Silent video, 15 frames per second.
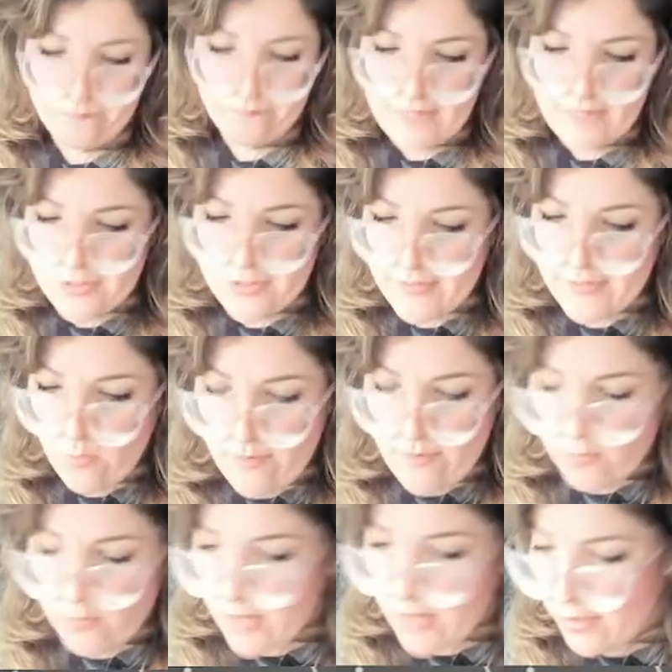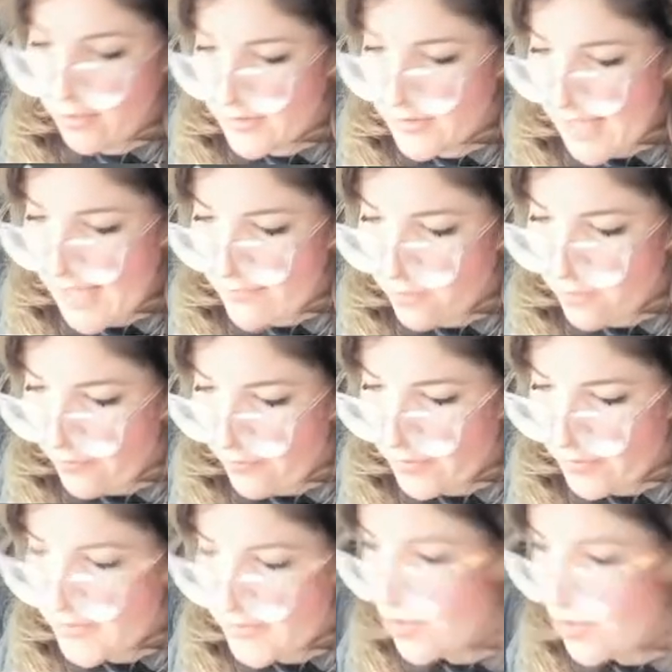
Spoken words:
then you get way more colors. I don't know their